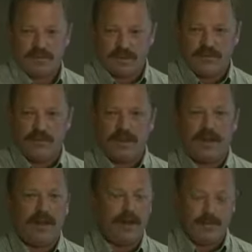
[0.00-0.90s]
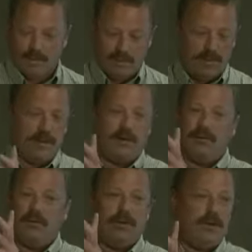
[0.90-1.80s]
we're doing okay here, but
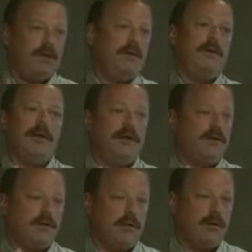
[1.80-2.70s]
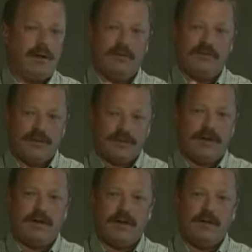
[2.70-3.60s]
we're deader than a doornail over in this
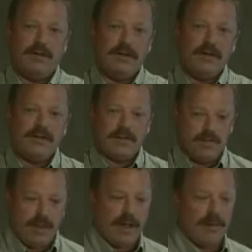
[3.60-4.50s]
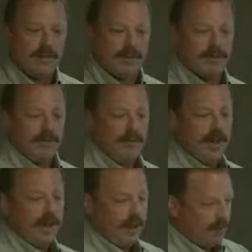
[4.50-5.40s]
area. So being able to do
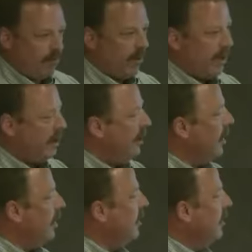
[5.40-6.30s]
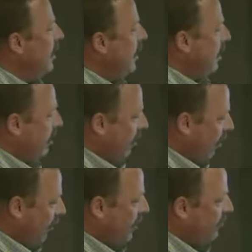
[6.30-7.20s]
that and bring it in,
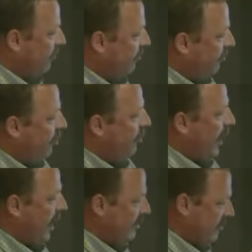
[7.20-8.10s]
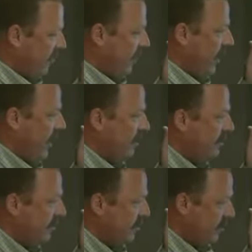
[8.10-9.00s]
all the different formats
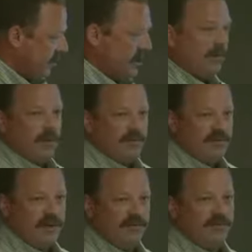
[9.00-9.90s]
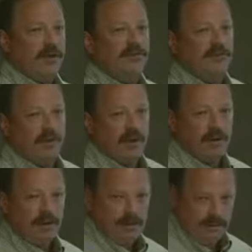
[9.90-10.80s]
that come in with safe
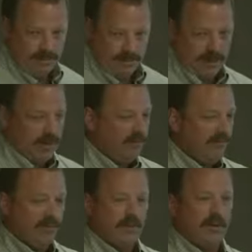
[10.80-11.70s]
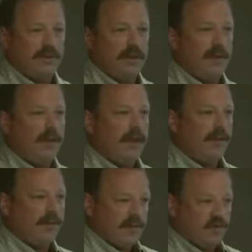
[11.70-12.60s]
software kind of worked in,
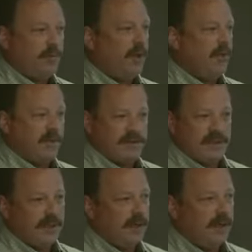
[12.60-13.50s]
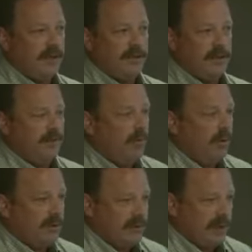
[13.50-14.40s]
and the speed. Once again, it
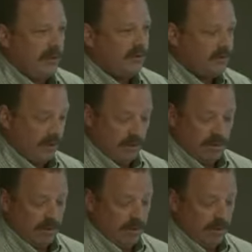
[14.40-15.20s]
boils down to